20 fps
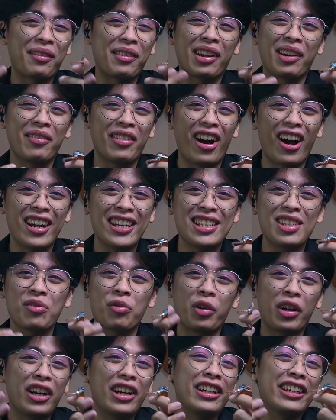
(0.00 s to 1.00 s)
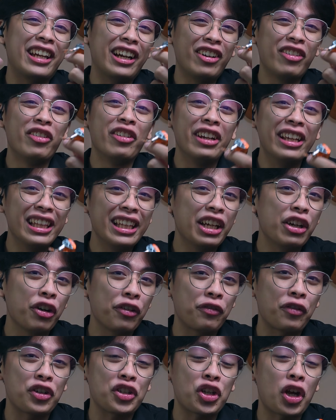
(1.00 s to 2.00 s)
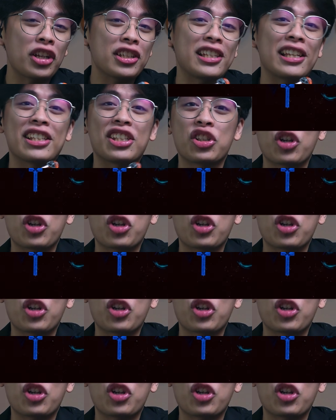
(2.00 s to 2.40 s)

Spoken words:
I'm gonna be honest, where they're really good for songs like